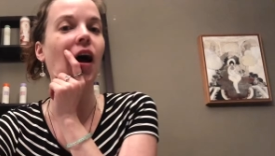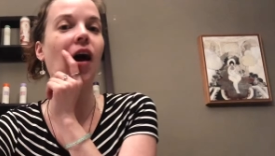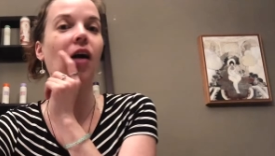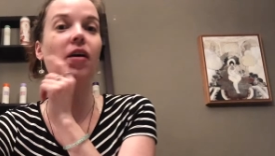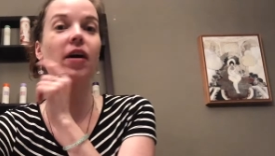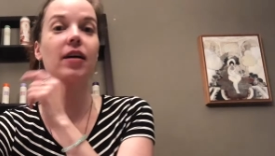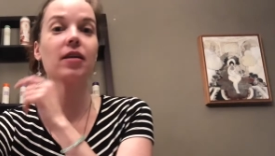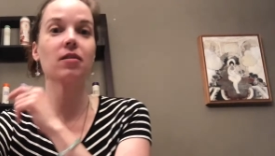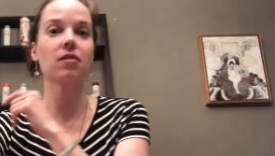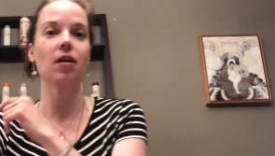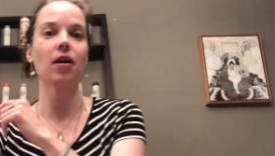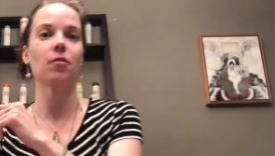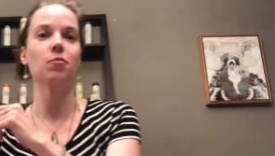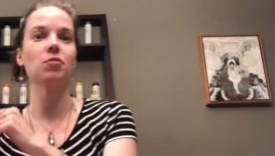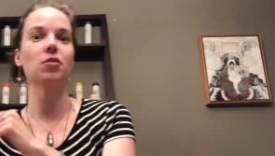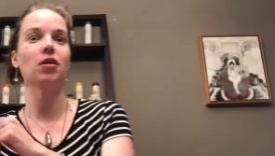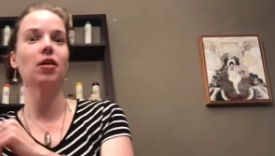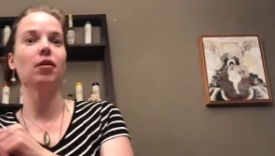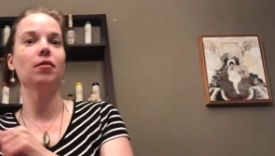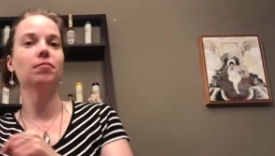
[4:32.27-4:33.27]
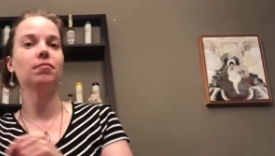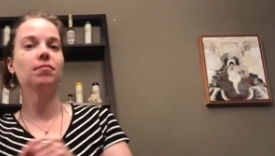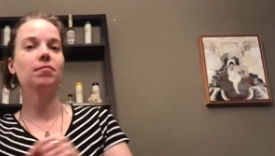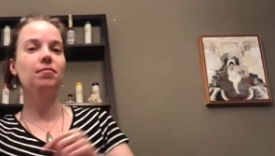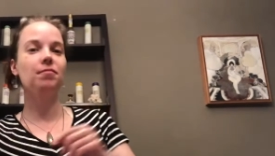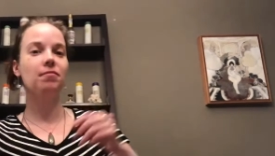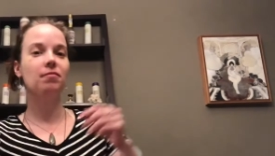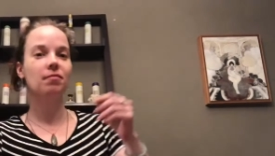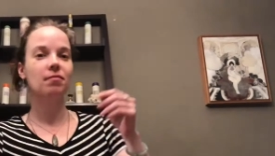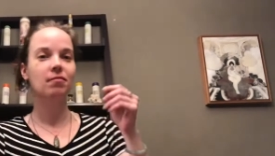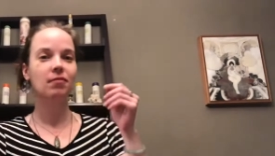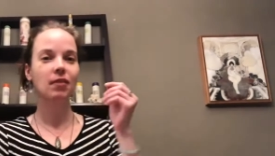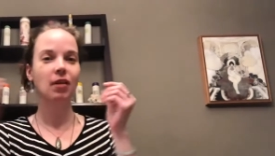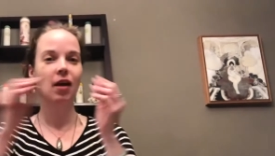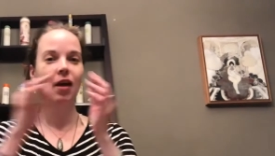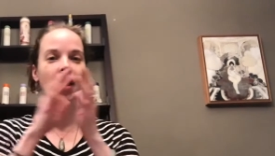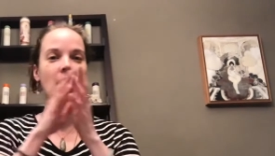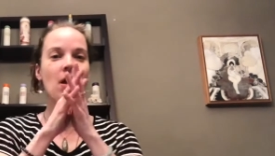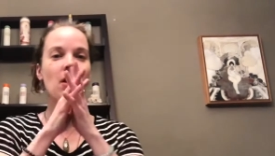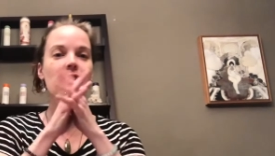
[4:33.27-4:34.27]
All right, time's up.
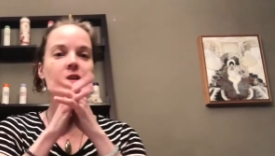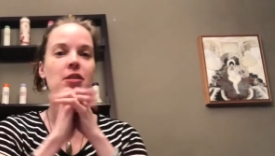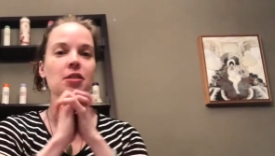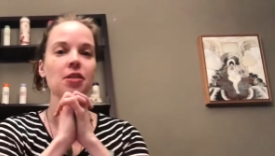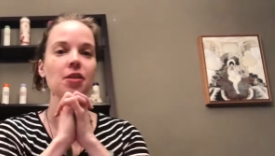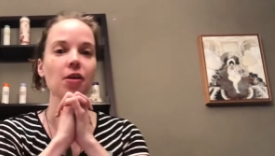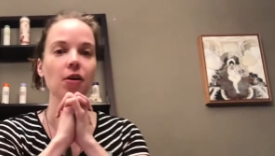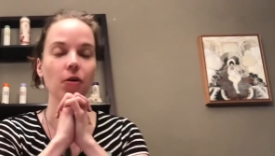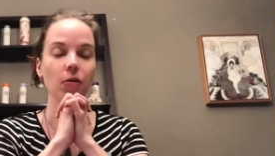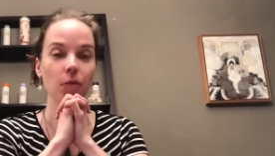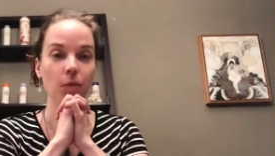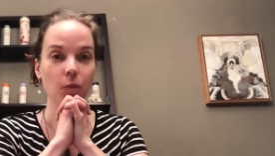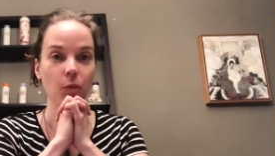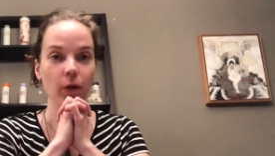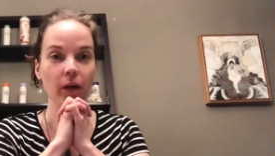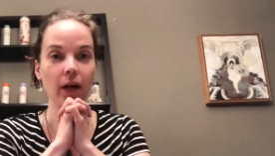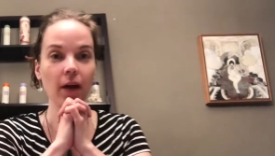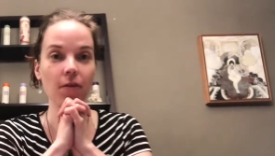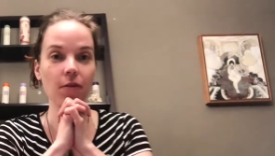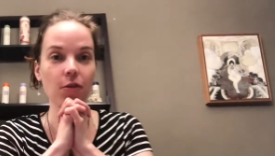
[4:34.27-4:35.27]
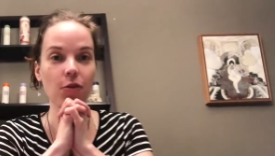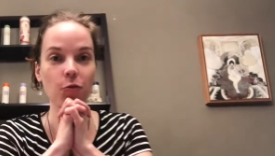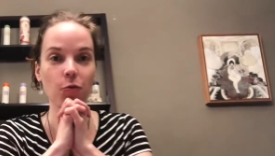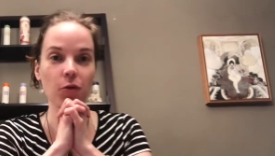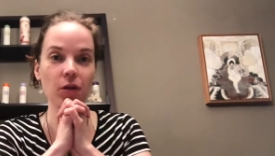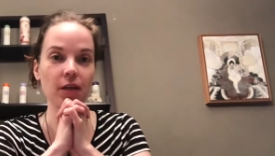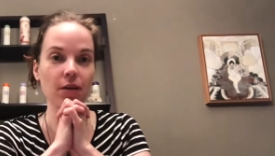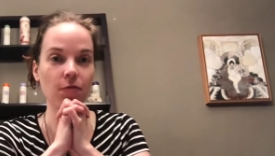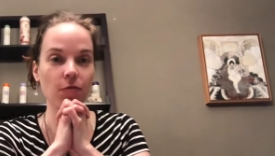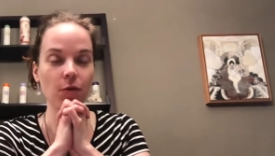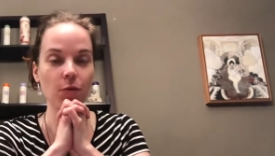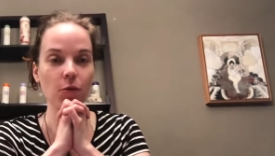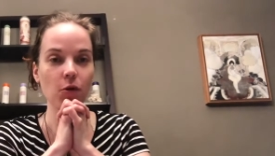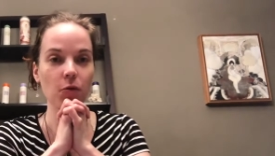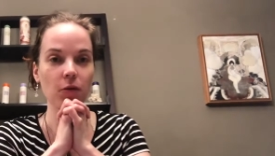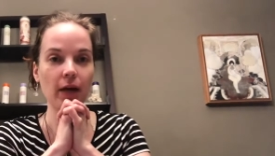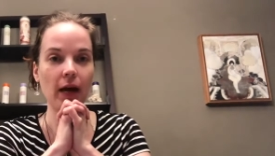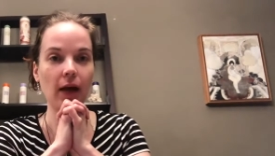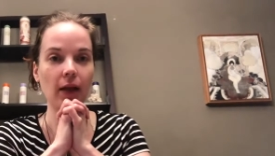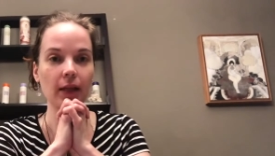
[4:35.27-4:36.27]
So we have the 3 different
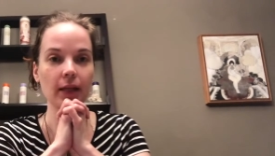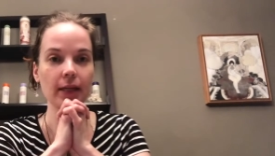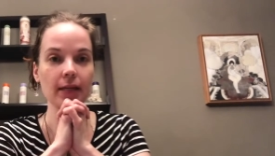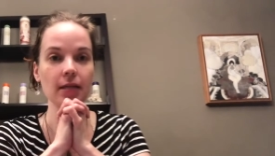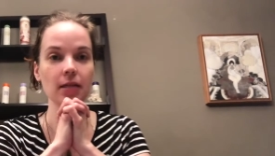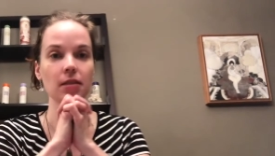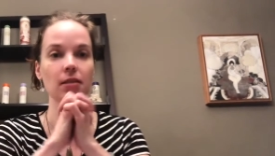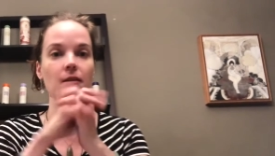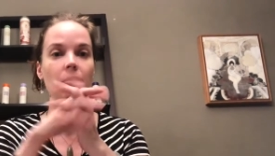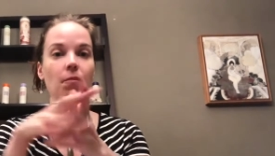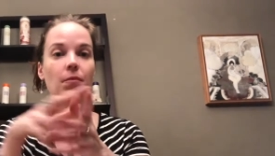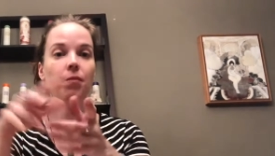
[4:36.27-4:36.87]
modalities.